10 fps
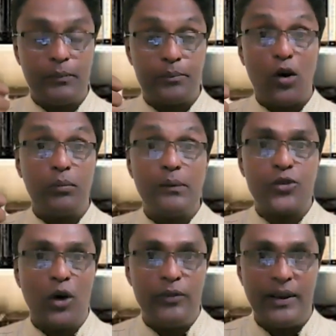Problem
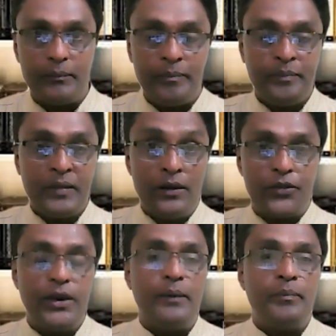solving.
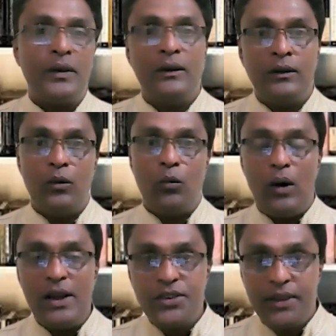See,
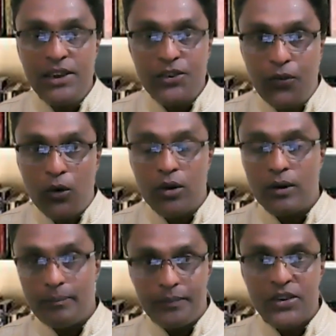once these
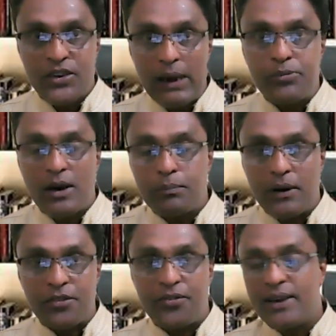4 steps are
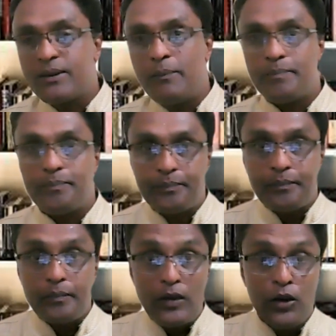perfect,
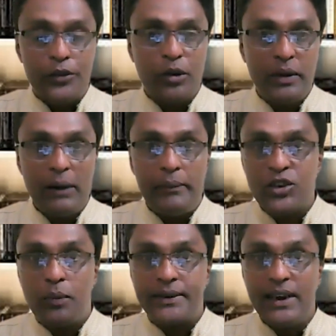you have to become
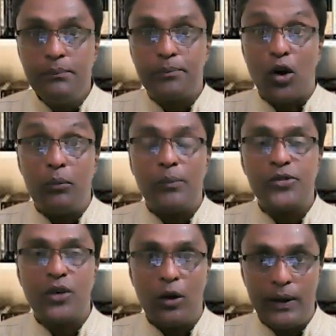expert in problem
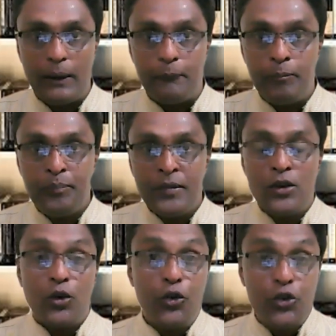solving.
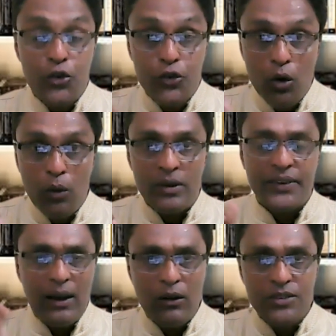You should know,
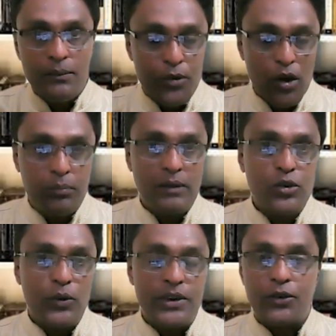take out some
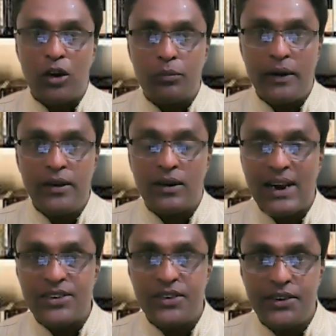problems which are taught by your
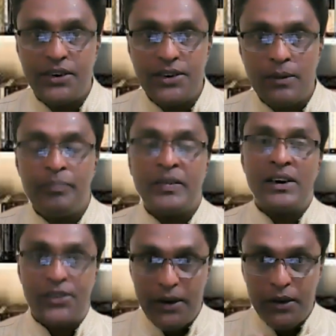class teachers.
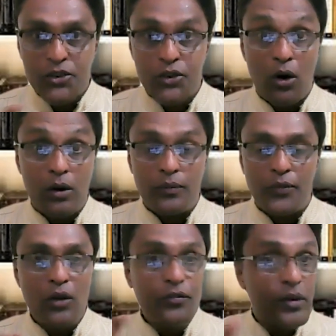Try to solve,
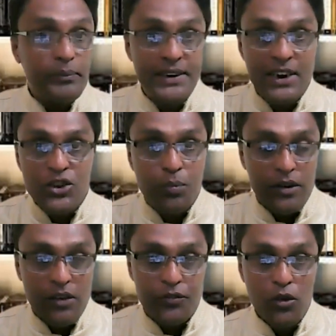not from teacher's
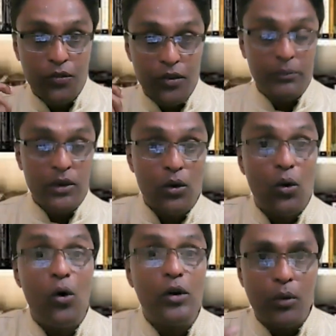point of view, from your
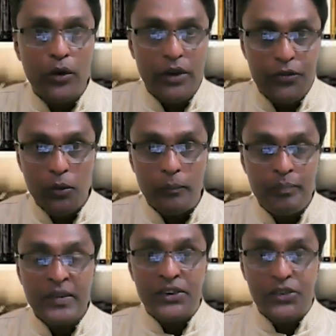own point of view.
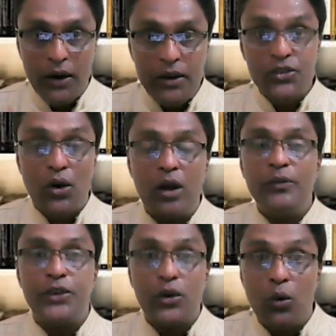Try to solve
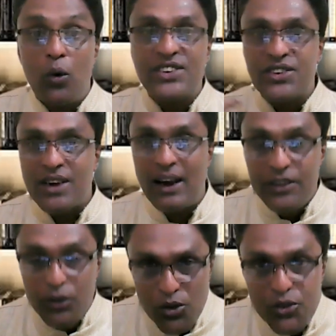with your own style.
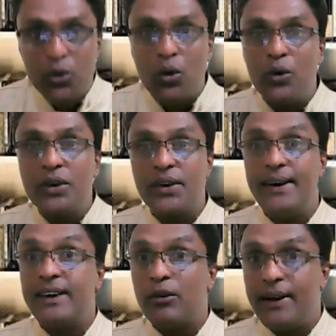Use your own
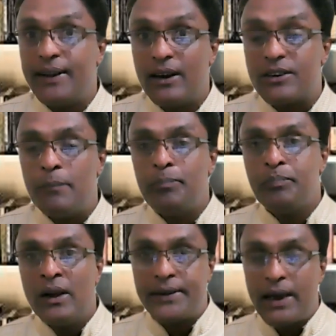creative ideas.
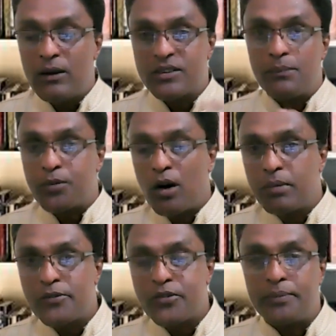Take out some
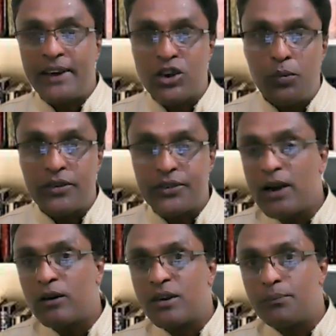problems from textbook.
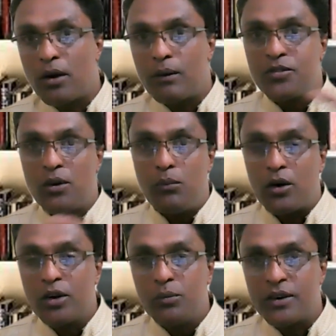Take out some problems from
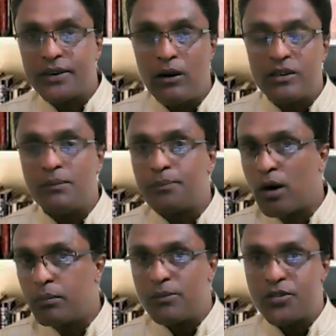model book. Take out some
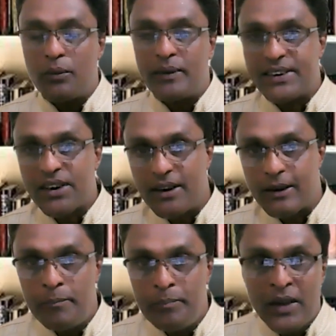problems from
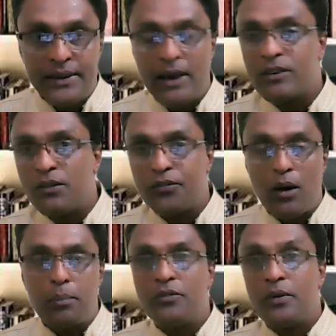internet. Take out some
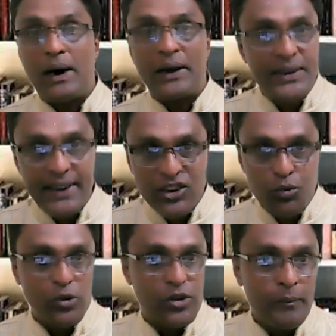problems from other
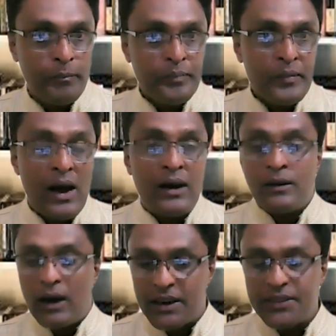textbooks.
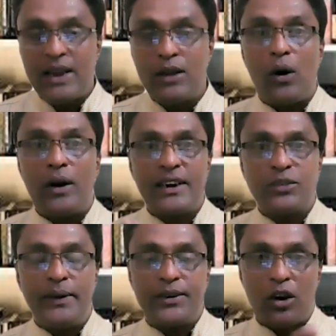Other than what has
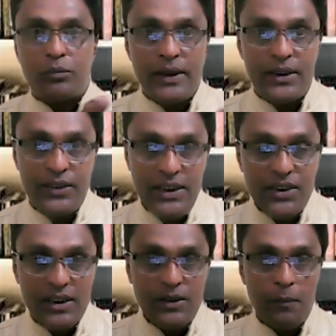been taught by your
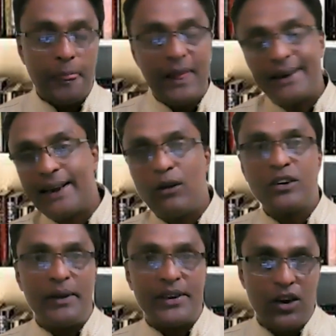teachers, take out
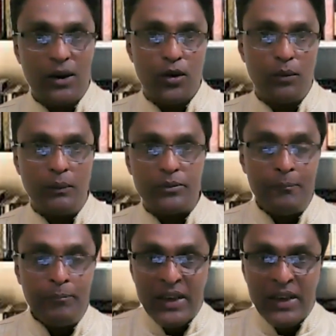some extra problems.